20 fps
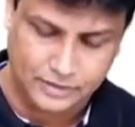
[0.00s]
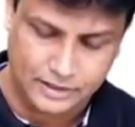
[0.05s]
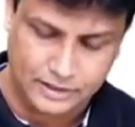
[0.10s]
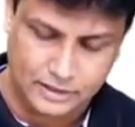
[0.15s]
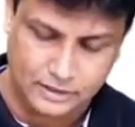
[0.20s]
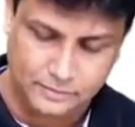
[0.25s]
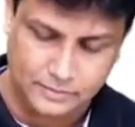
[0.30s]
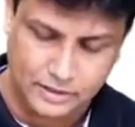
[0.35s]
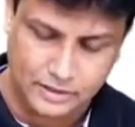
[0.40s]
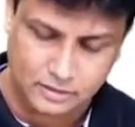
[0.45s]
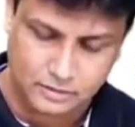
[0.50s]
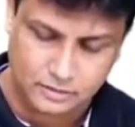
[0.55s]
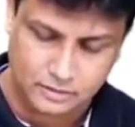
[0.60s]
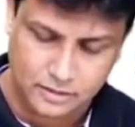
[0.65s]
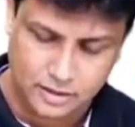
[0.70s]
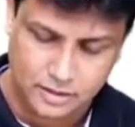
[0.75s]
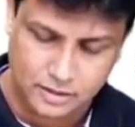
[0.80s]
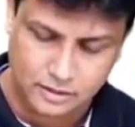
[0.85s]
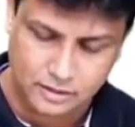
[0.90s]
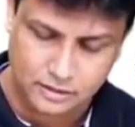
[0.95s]
There will be
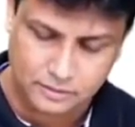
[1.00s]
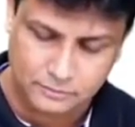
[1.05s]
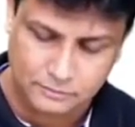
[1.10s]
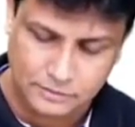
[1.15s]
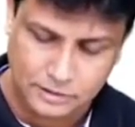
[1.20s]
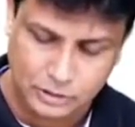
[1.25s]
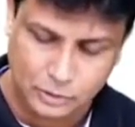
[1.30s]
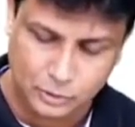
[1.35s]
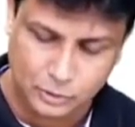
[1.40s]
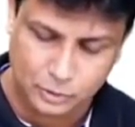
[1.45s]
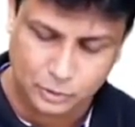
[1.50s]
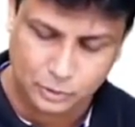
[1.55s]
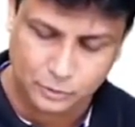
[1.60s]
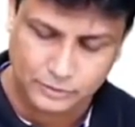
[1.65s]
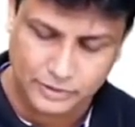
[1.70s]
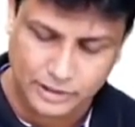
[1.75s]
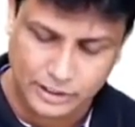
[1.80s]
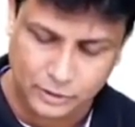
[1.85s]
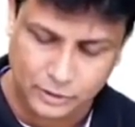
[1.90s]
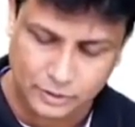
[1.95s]
thin
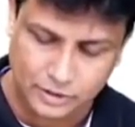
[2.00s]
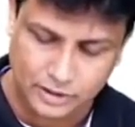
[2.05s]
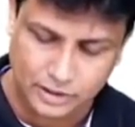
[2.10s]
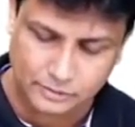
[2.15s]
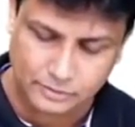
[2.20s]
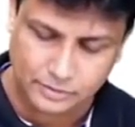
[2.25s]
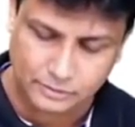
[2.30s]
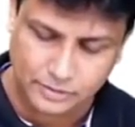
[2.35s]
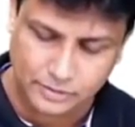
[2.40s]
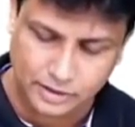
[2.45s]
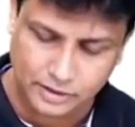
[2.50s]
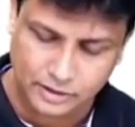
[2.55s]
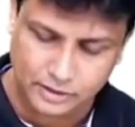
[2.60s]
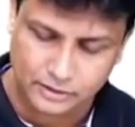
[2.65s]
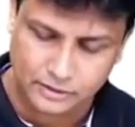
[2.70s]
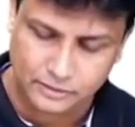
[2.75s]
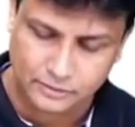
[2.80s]
pleuroperitoneal membrane.